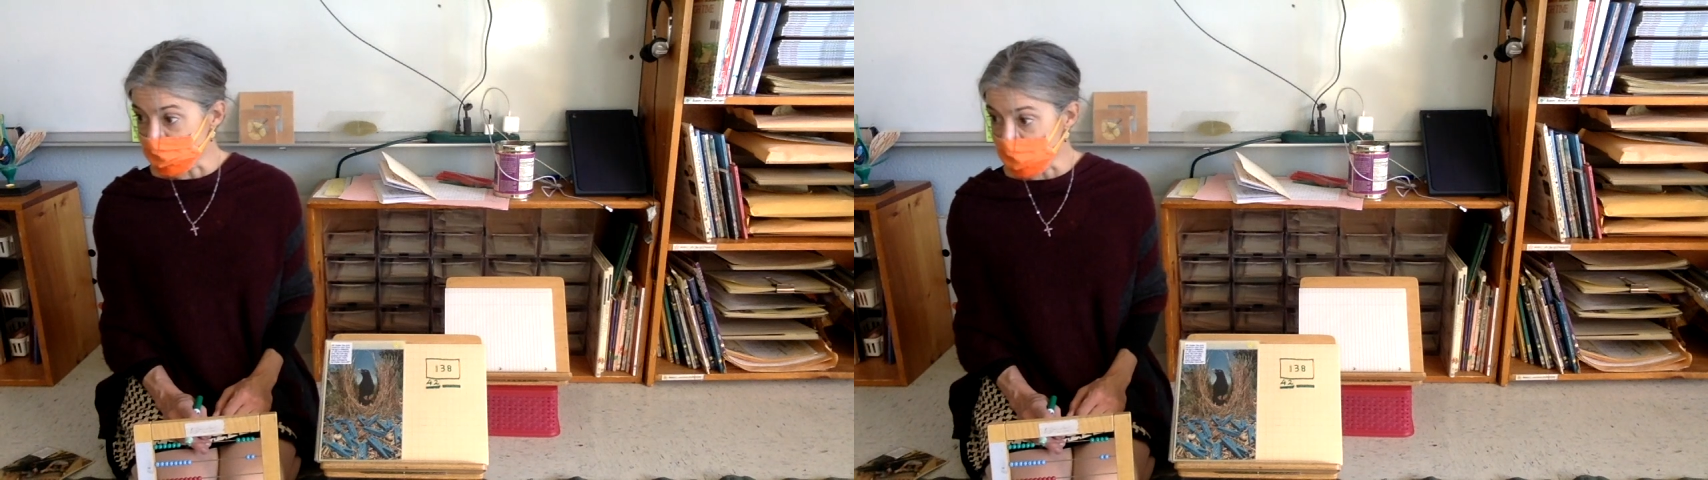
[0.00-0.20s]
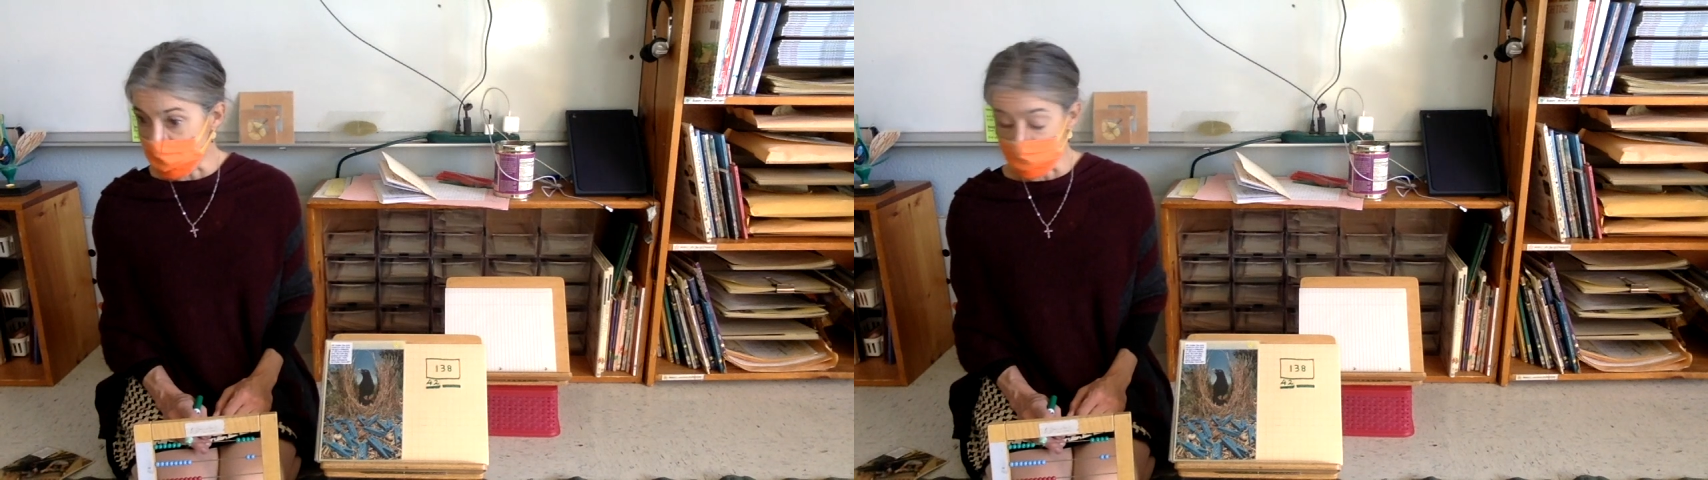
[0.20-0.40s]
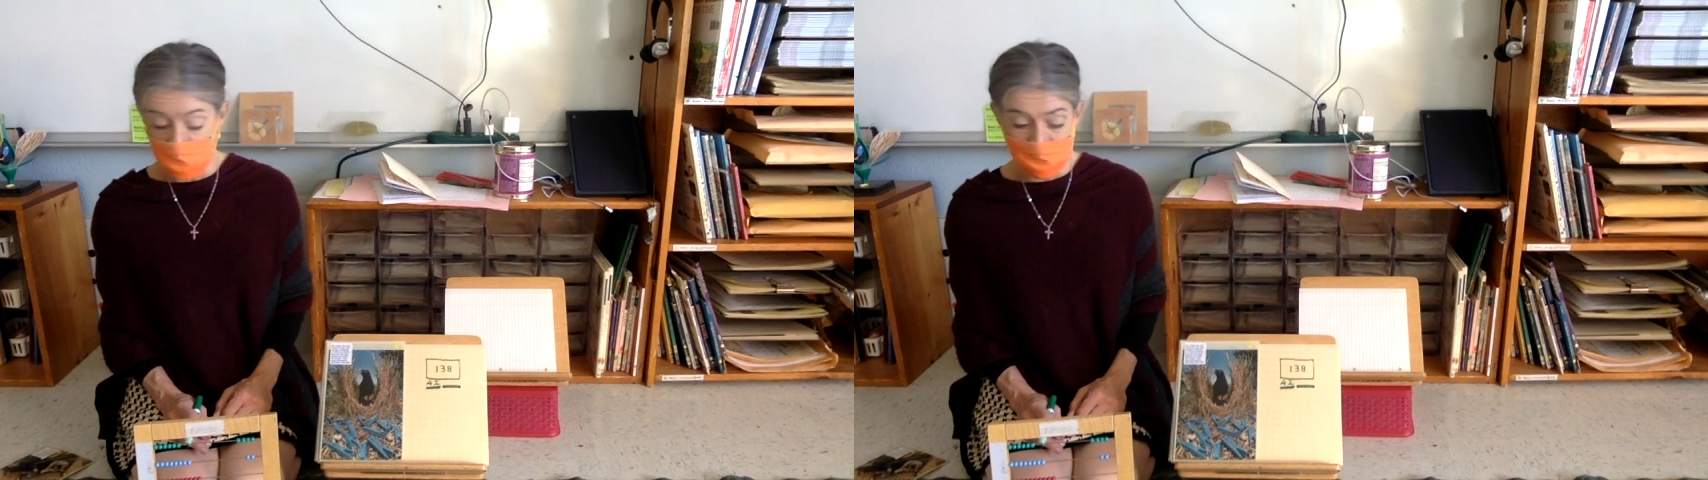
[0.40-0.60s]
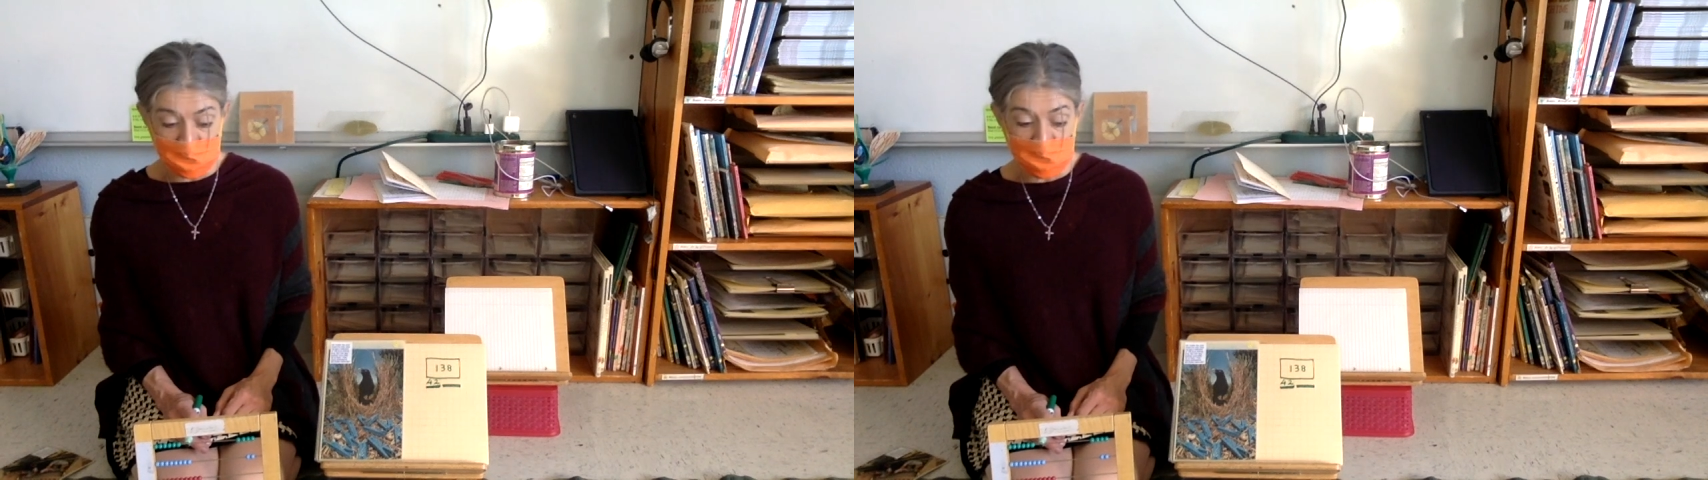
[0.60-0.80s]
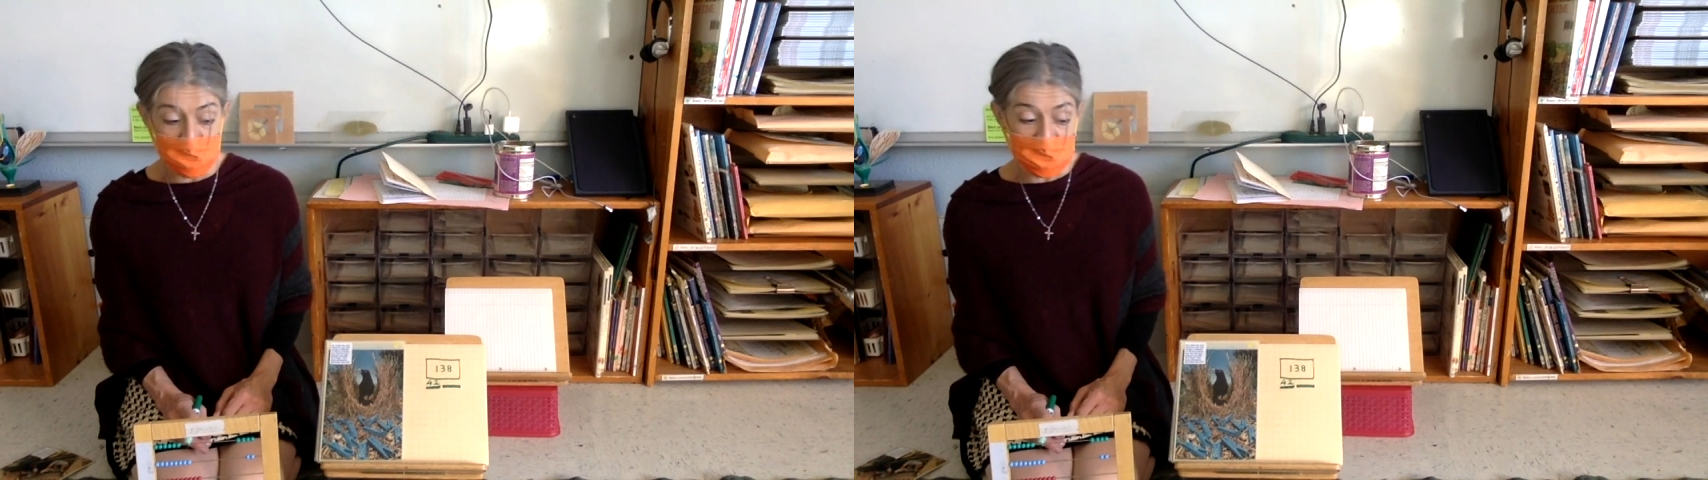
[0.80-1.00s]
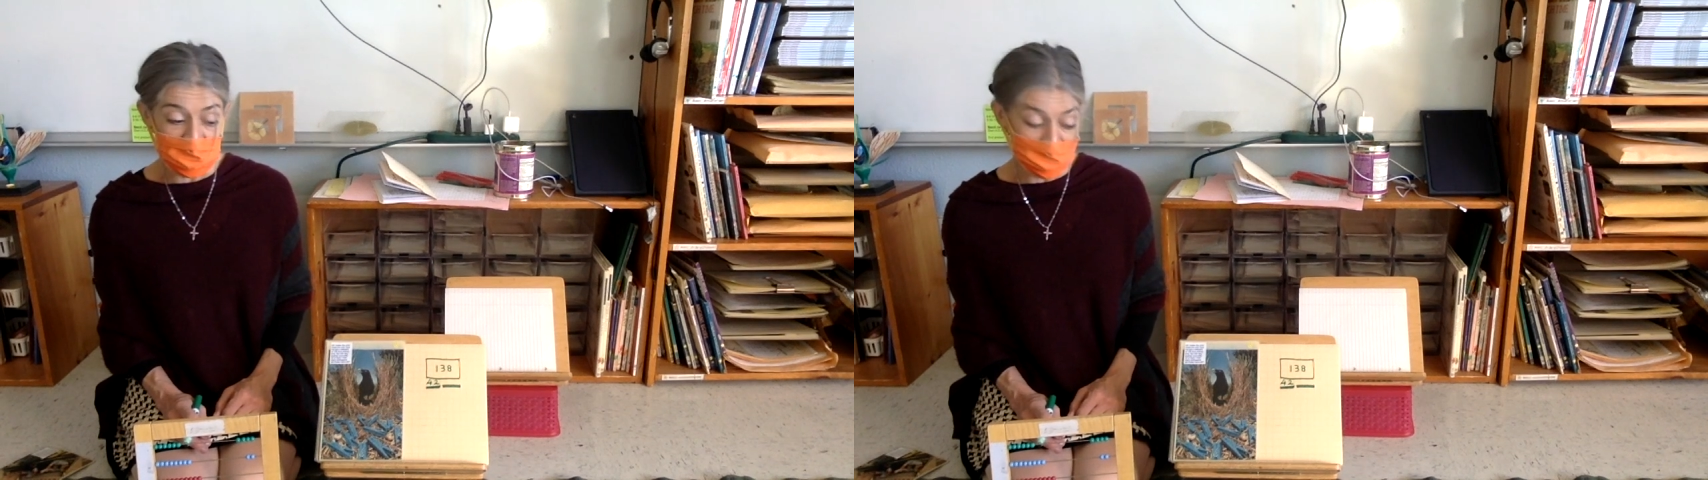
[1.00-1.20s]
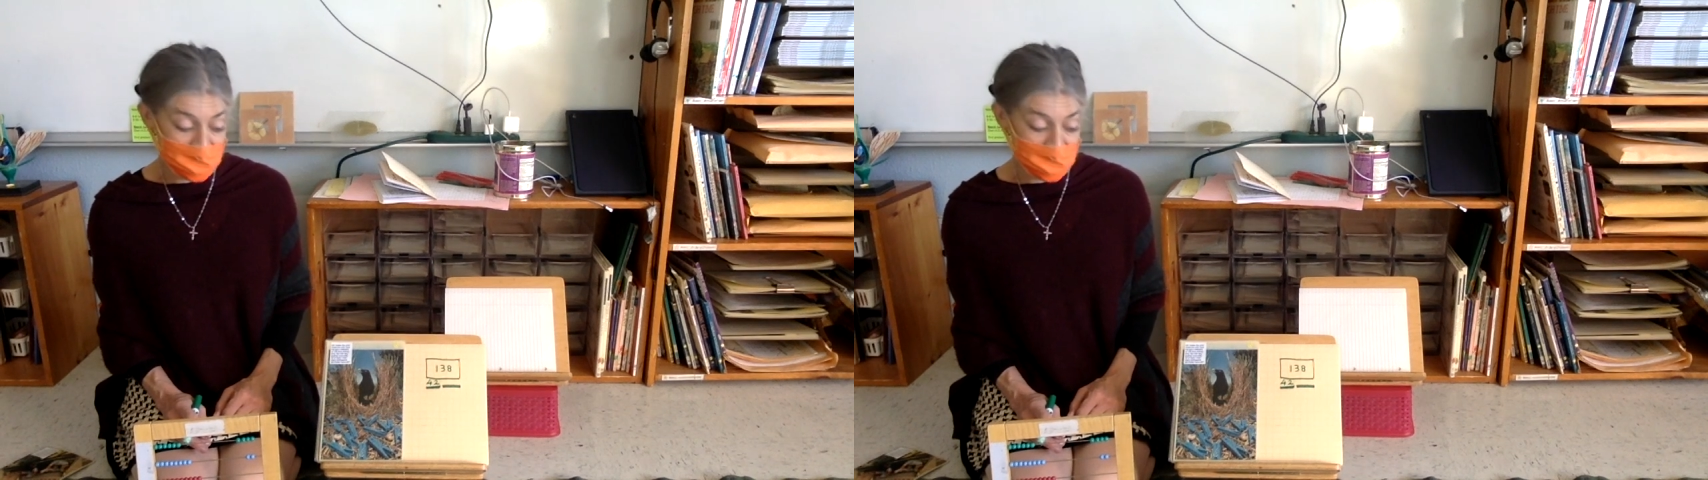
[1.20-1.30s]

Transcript: top when we write our